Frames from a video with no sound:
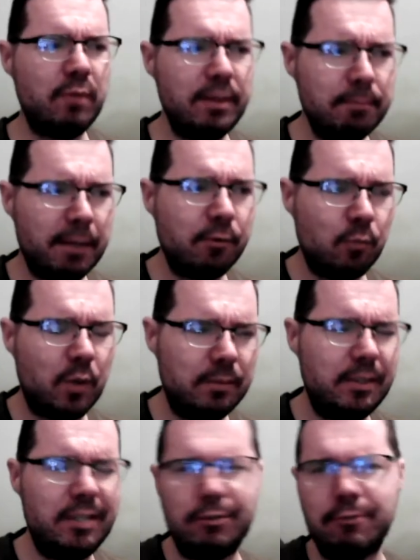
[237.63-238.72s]
we might
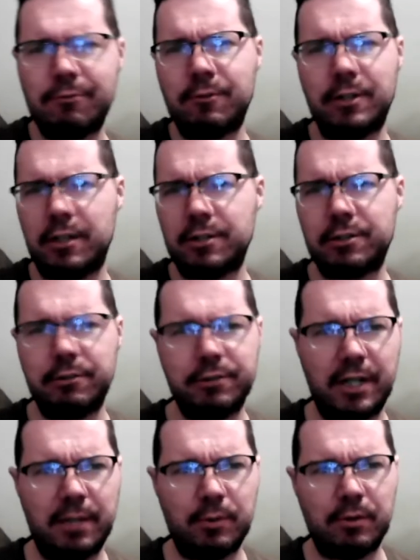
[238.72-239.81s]
need you for an usher
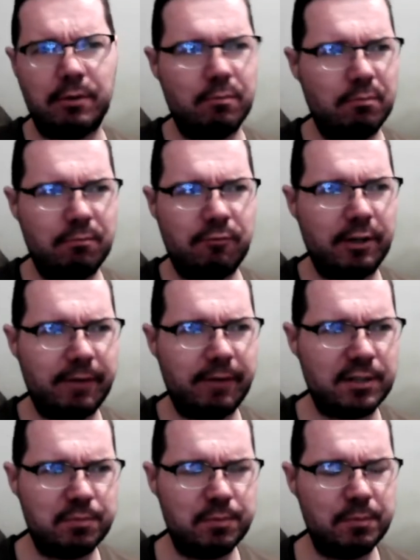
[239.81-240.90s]
job or front of
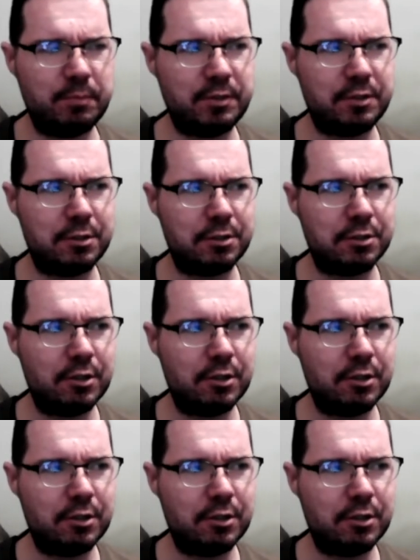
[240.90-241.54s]
house position.